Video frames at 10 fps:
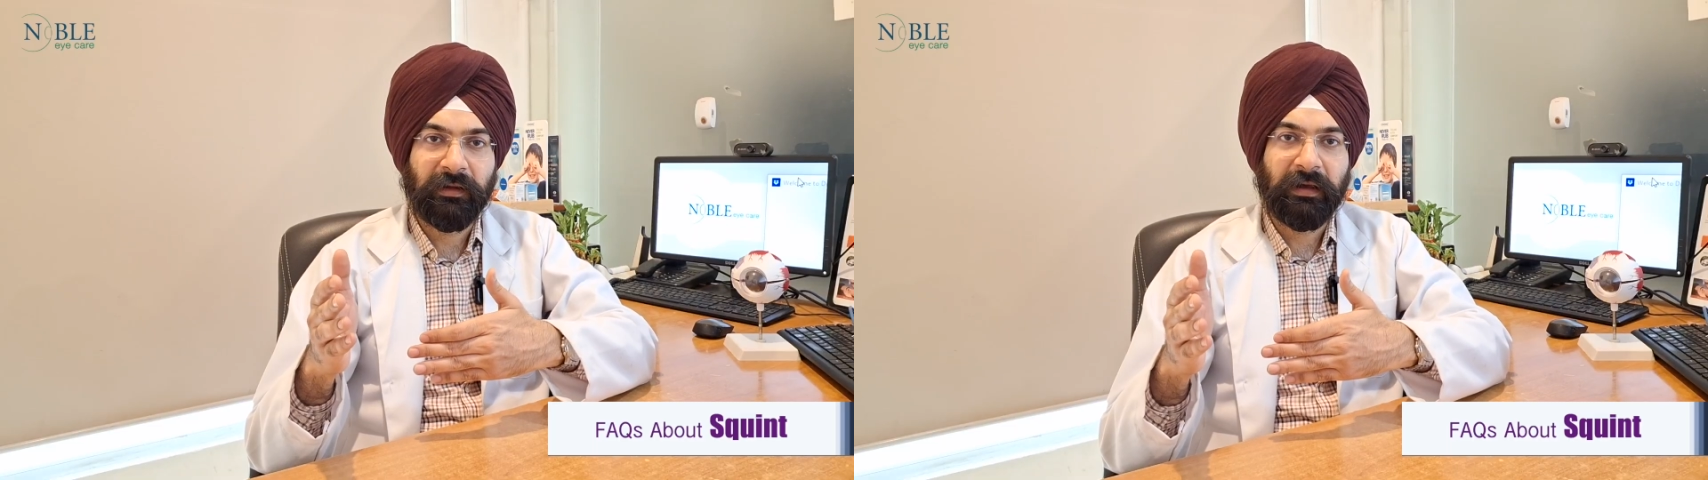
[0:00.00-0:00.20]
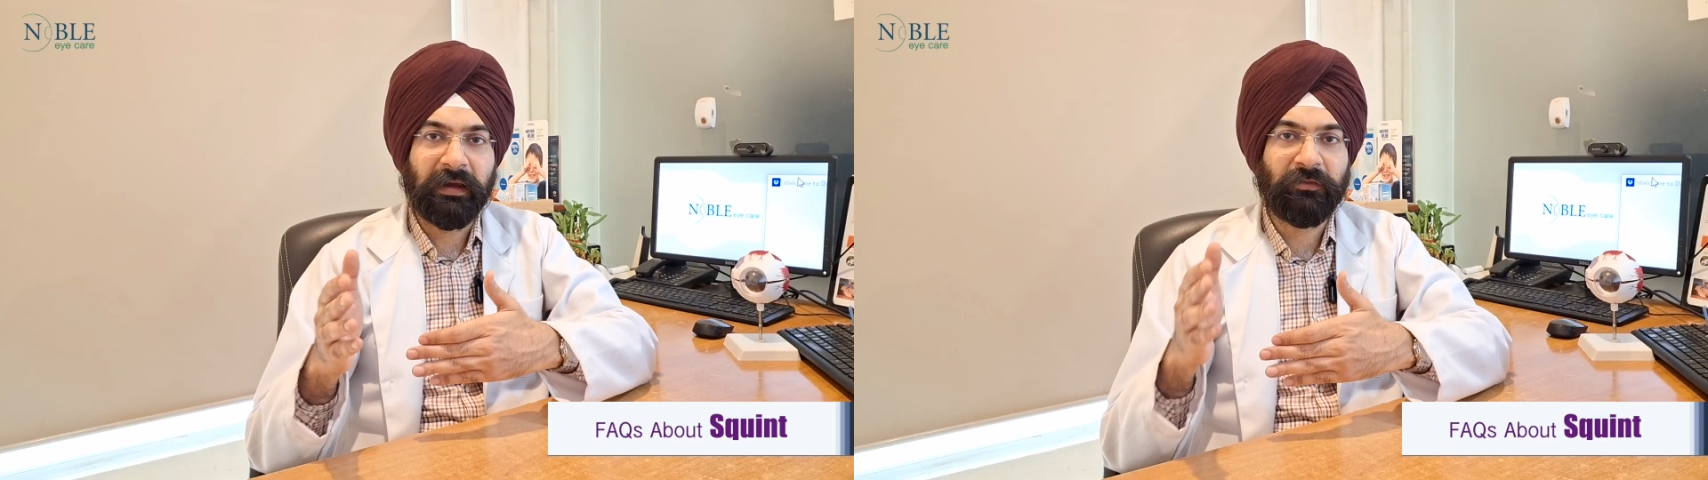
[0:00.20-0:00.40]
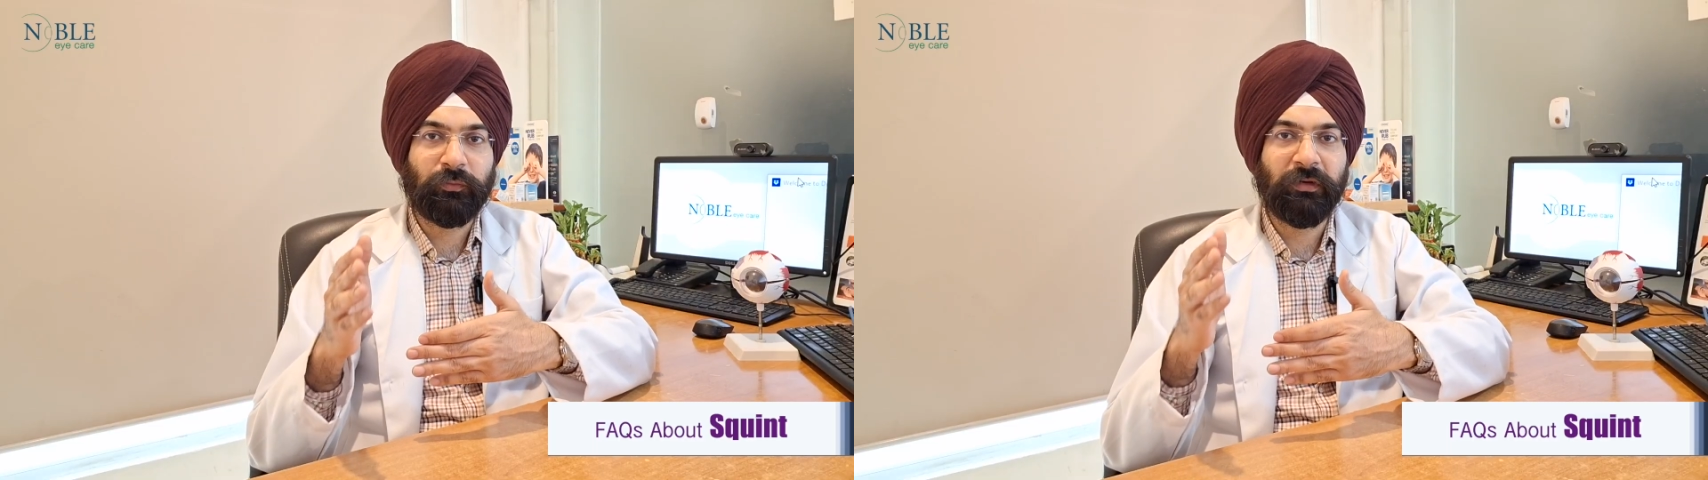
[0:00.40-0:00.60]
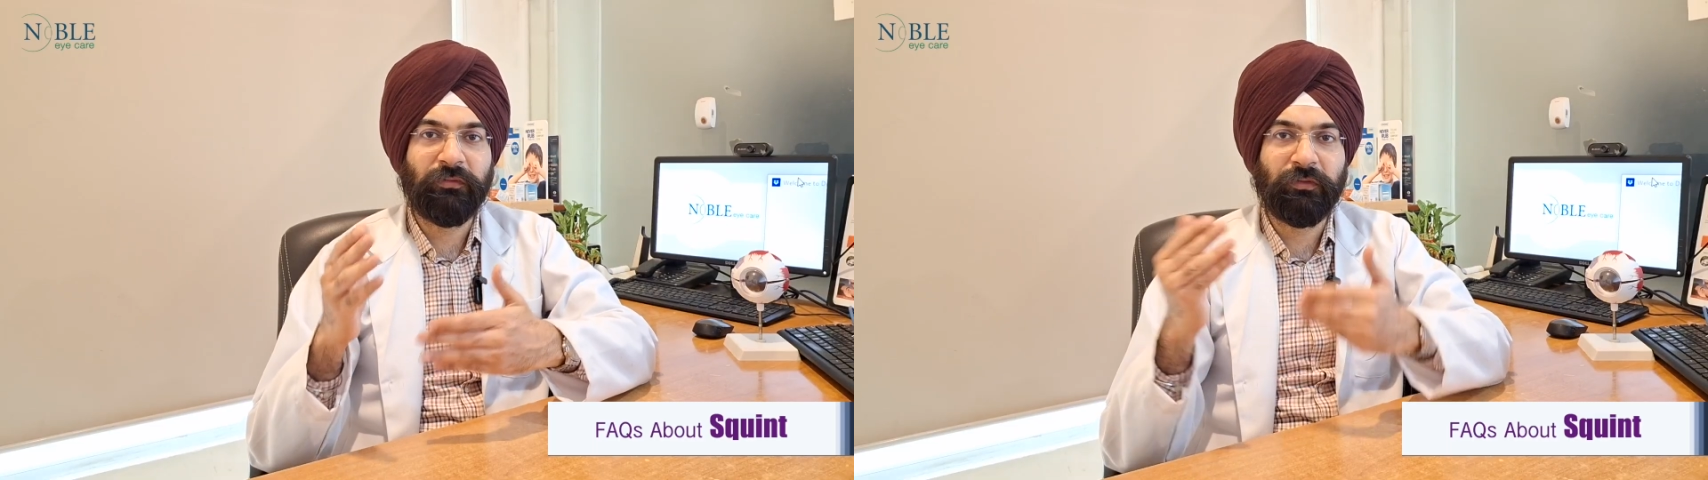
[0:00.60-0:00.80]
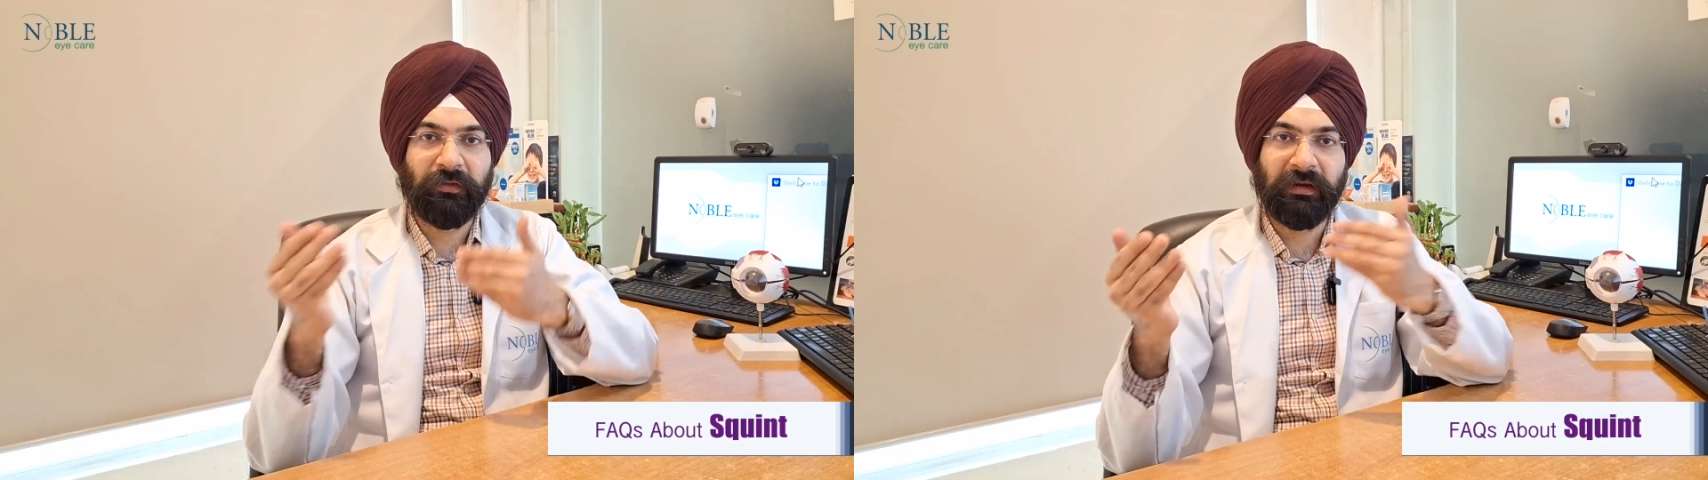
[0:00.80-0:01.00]
and squints
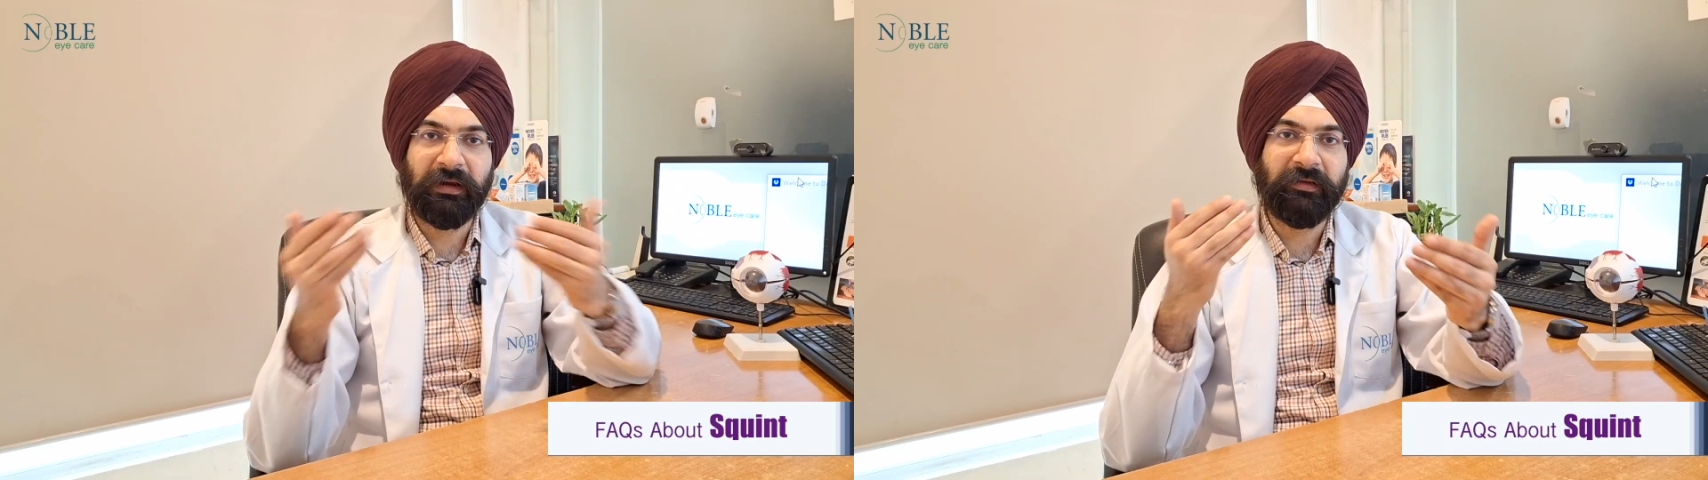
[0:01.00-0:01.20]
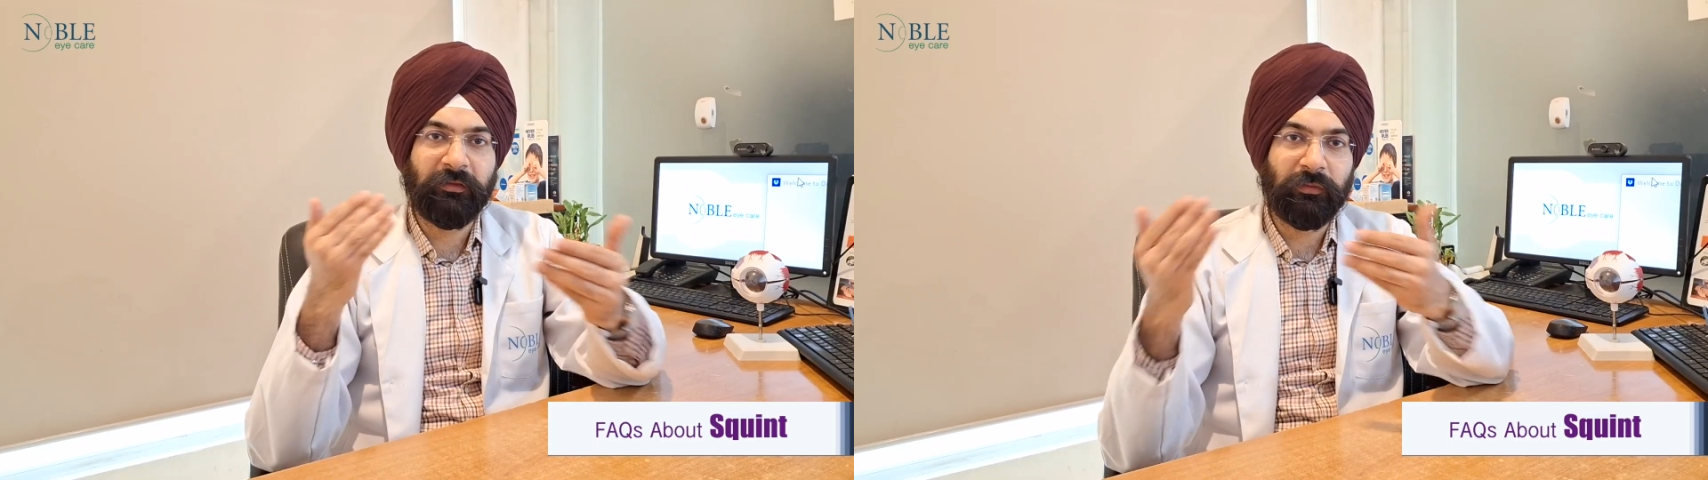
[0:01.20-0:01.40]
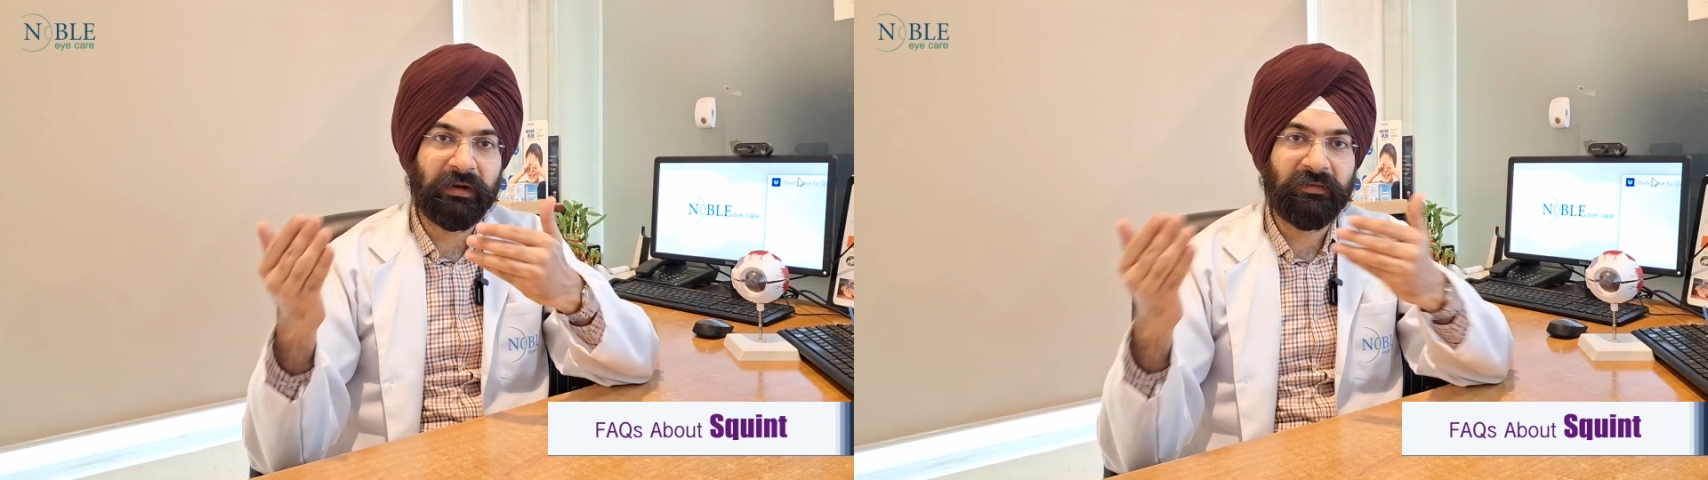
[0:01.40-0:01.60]
which are related to, let's